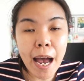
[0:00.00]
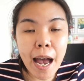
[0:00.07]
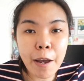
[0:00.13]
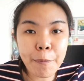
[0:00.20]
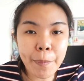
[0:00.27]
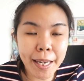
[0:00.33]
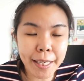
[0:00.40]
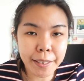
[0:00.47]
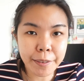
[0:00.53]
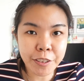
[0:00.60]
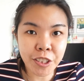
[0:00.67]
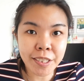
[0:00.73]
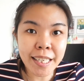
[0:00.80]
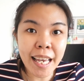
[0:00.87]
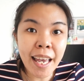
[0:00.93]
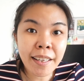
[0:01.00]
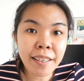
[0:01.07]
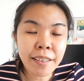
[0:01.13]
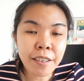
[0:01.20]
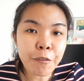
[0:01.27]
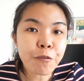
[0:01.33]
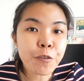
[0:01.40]
I might just add
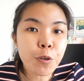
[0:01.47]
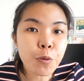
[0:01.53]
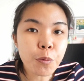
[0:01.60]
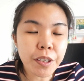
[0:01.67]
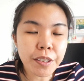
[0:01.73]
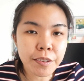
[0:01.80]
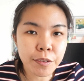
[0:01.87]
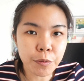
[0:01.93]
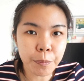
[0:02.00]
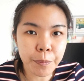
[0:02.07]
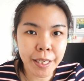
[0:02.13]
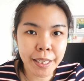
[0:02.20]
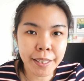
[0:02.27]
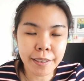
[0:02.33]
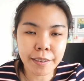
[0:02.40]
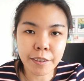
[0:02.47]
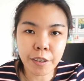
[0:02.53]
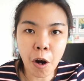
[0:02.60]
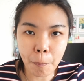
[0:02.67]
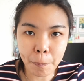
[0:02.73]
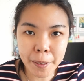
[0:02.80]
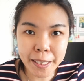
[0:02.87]
in a few words to make it
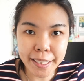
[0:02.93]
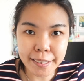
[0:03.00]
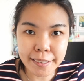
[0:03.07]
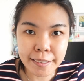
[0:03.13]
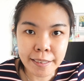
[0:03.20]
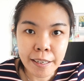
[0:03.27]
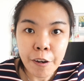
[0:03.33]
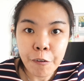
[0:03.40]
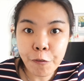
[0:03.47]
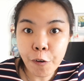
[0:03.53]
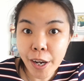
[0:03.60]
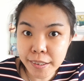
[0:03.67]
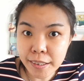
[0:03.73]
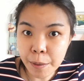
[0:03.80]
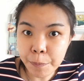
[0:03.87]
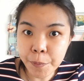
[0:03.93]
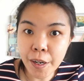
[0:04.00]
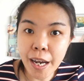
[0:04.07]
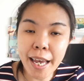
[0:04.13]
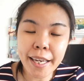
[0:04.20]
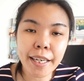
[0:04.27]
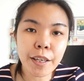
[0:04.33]
complete. For example,
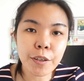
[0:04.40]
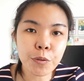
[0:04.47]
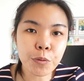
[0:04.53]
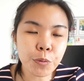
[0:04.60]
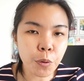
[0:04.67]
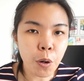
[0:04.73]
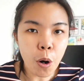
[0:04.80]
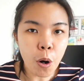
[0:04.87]
I can do